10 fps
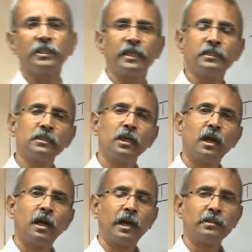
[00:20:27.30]
question is,
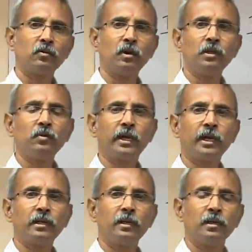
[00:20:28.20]
I told you
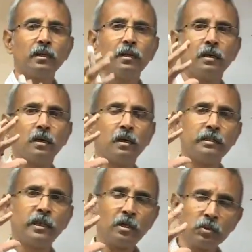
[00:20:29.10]
that
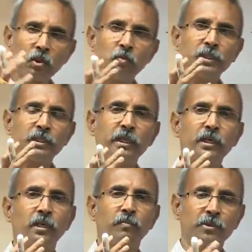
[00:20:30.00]
the
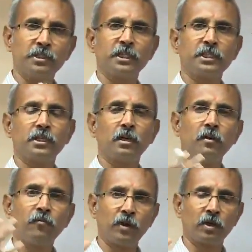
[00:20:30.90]
isometric projection
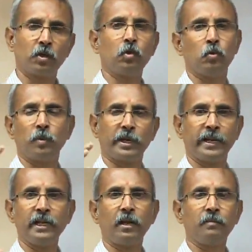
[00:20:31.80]
of a cube
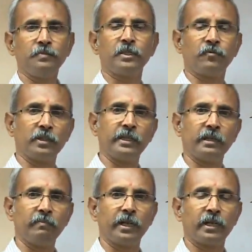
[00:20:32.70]
or any object for
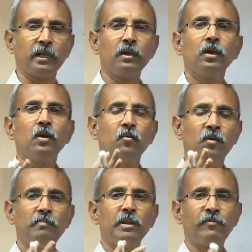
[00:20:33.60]
that matter
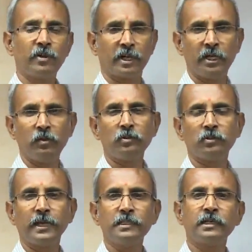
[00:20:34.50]
will be of a
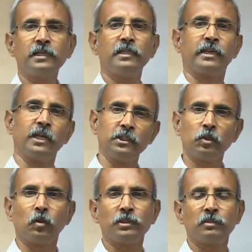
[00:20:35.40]
reduced size and the
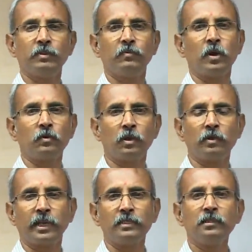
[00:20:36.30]
ratio also be worked
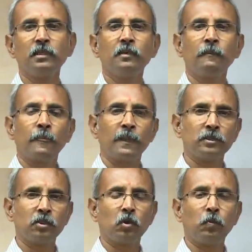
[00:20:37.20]
out as
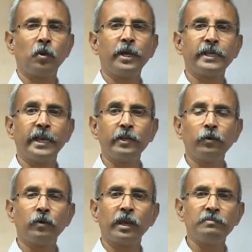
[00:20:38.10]

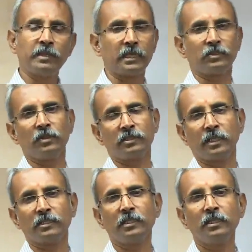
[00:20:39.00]
0.82 times actual
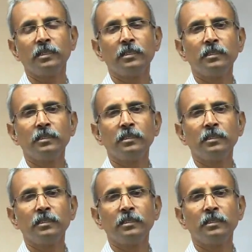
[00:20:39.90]
size.